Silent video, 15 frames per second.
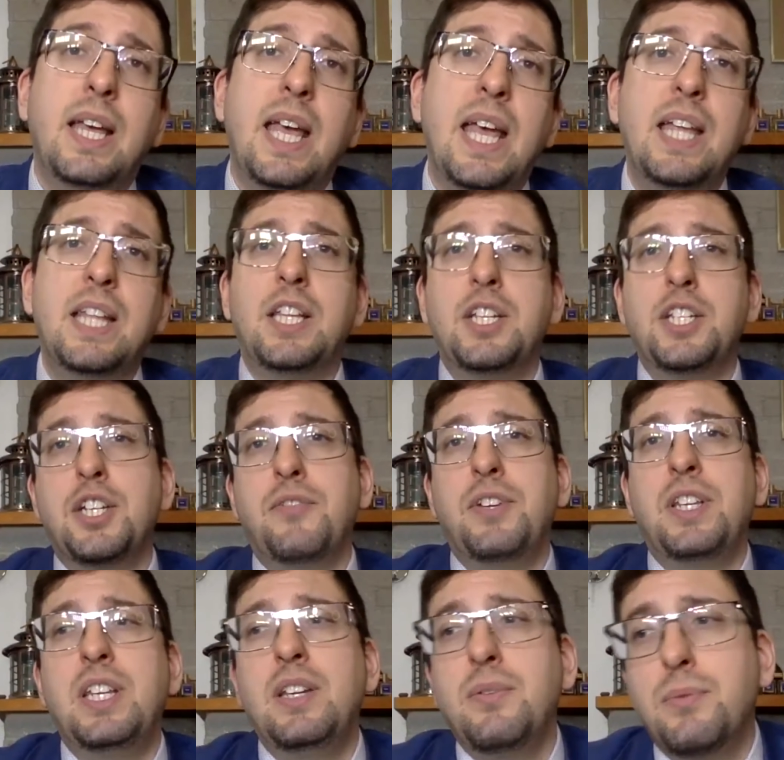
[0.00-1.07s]
And
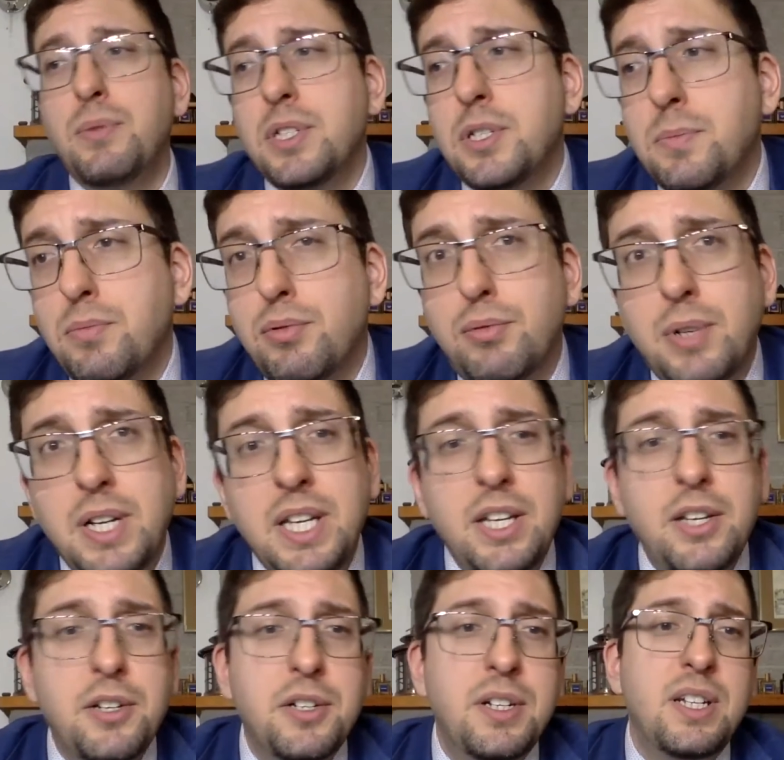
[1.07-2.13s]
longevity was pretty
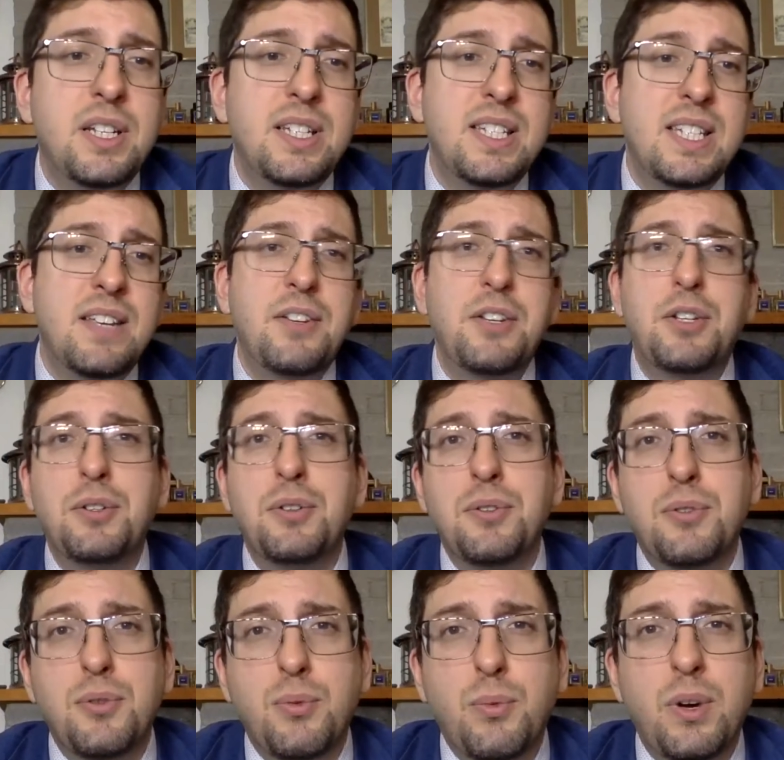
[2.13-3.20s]
good, 7 to
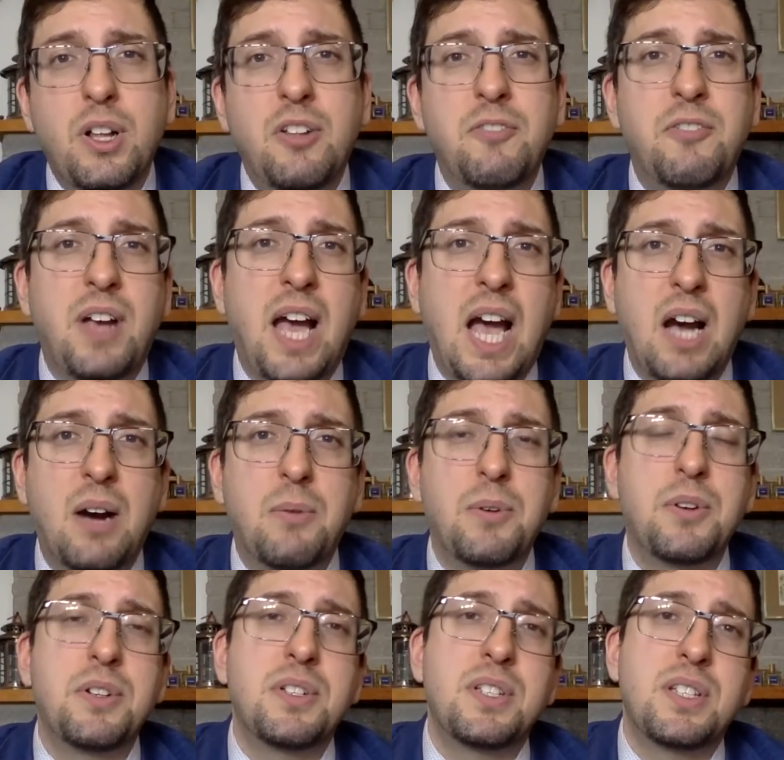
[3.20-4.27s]
12
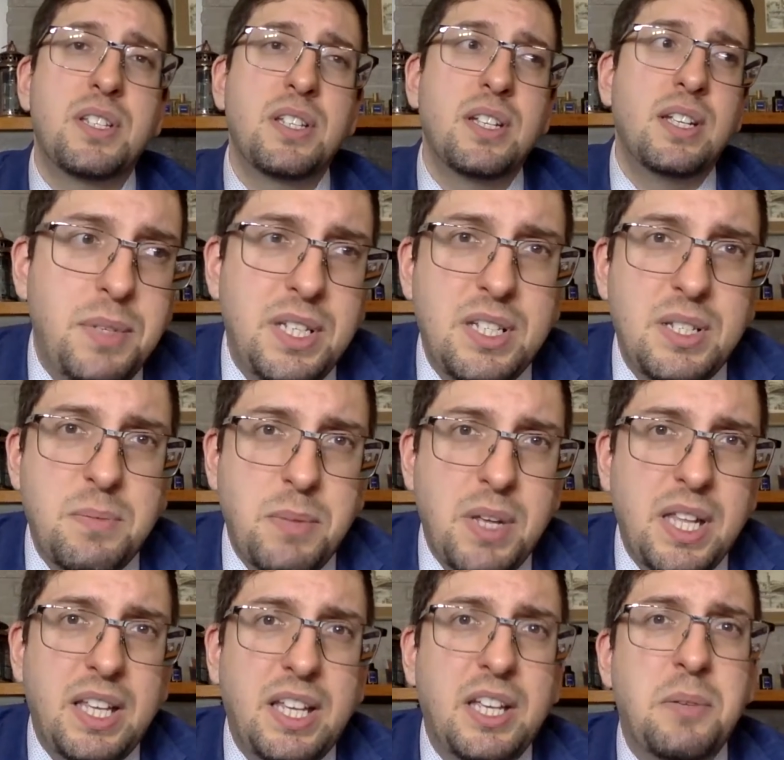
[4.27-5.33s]
hours be
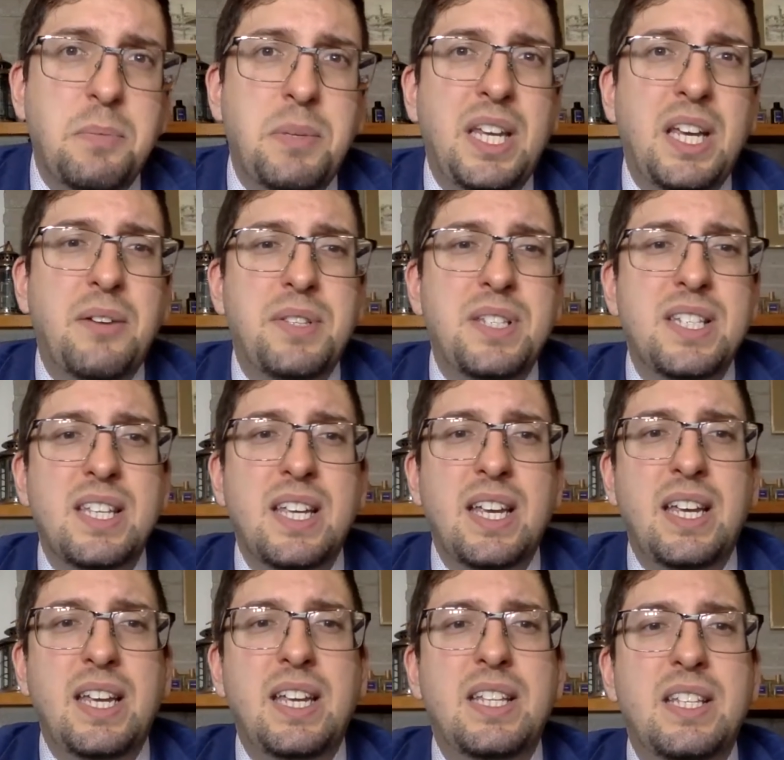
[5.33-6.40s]
smelling on me. I would
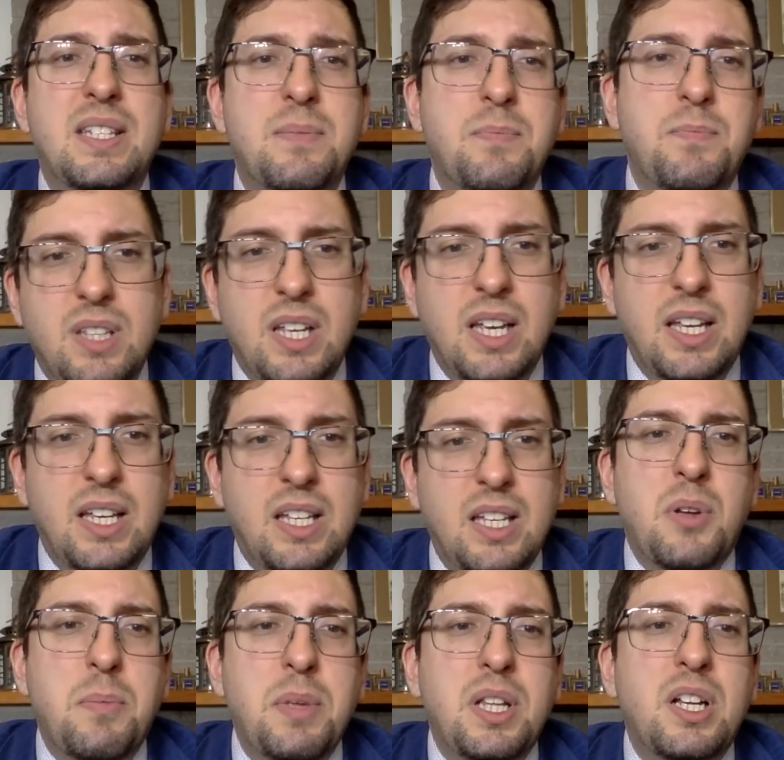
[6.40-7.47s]
say it's like
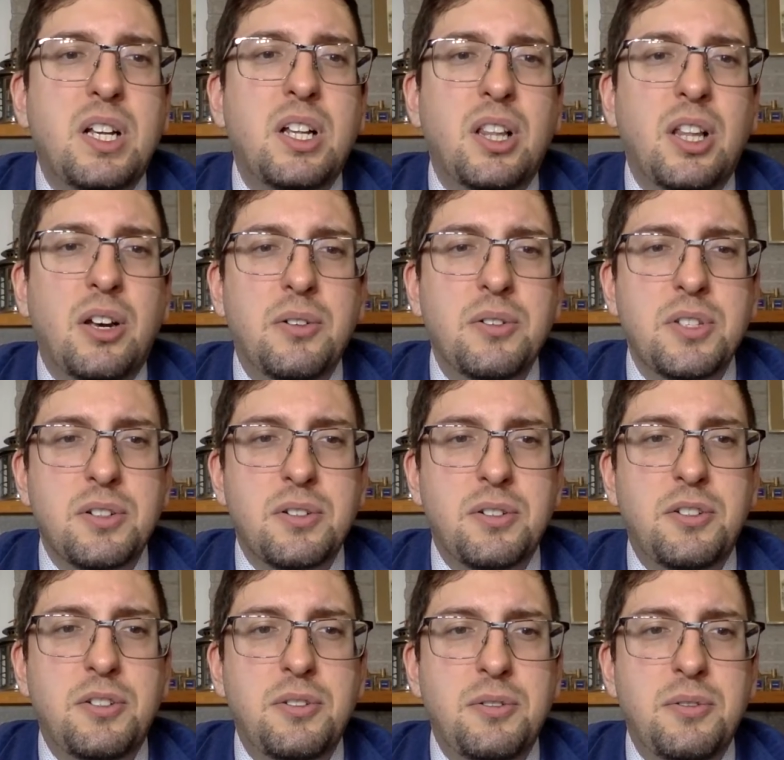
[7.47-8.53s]
a bit closer
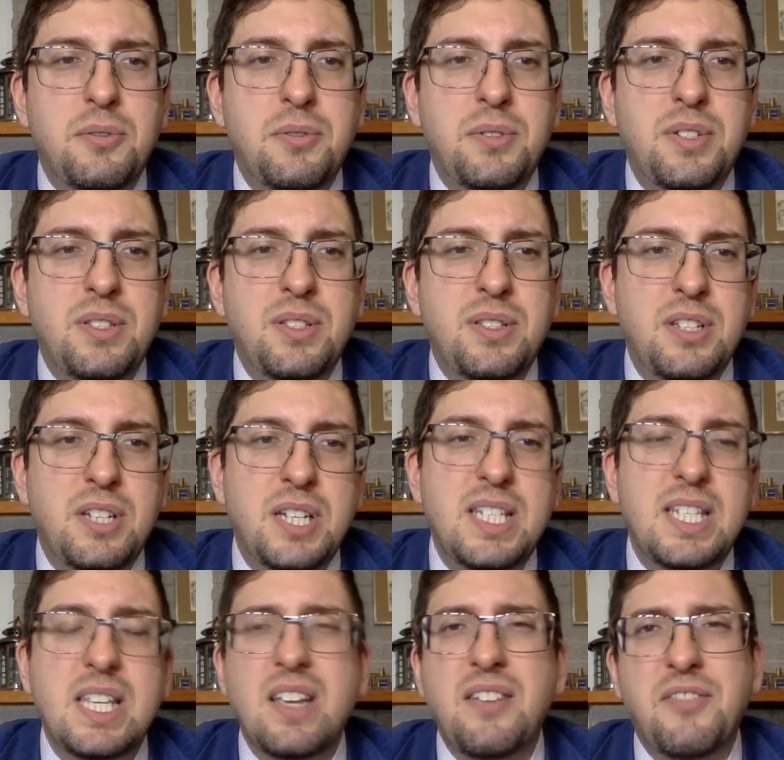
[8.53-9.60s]
to the
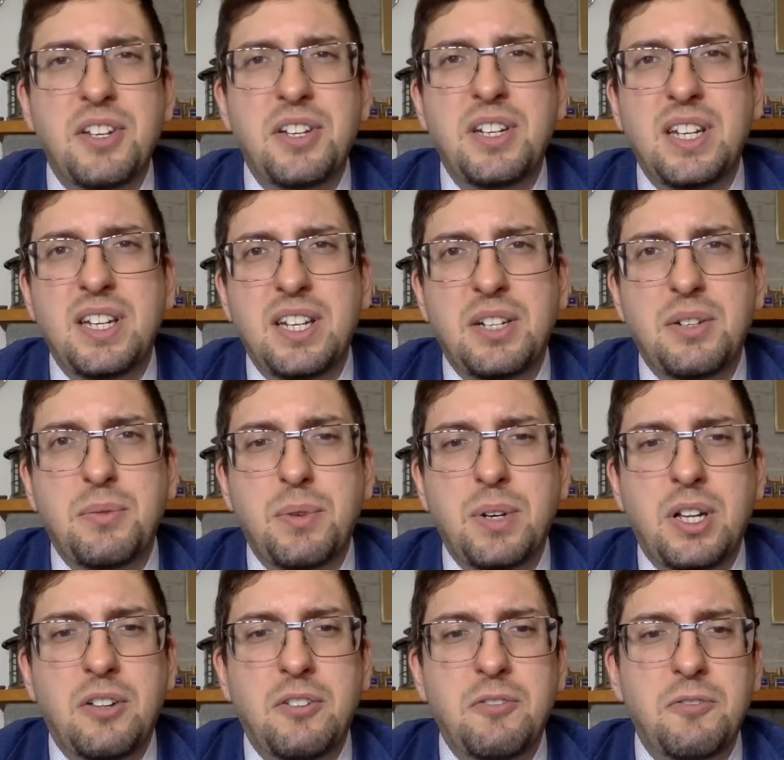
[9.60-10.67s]
7 than the
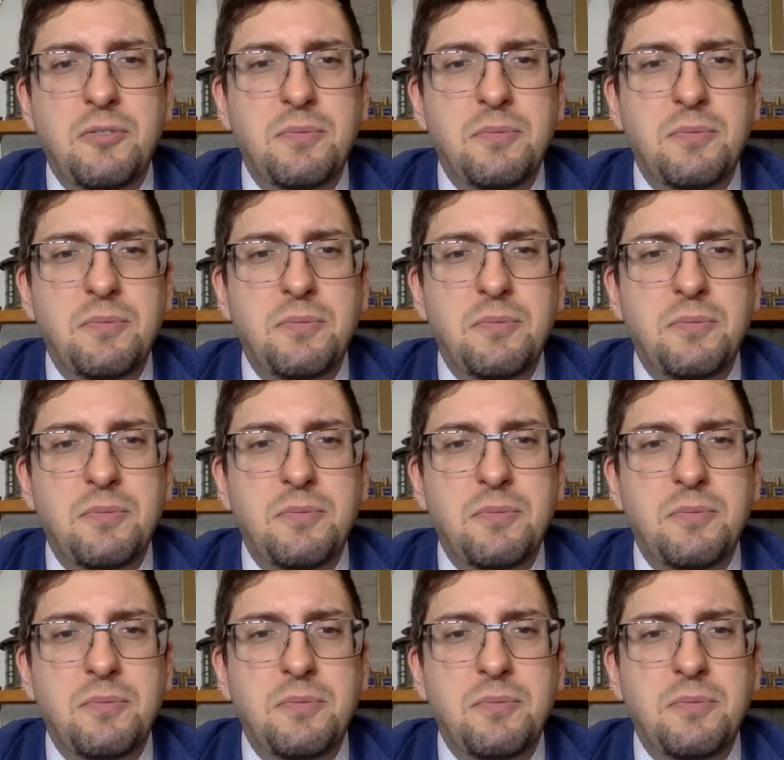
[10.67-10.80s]
12.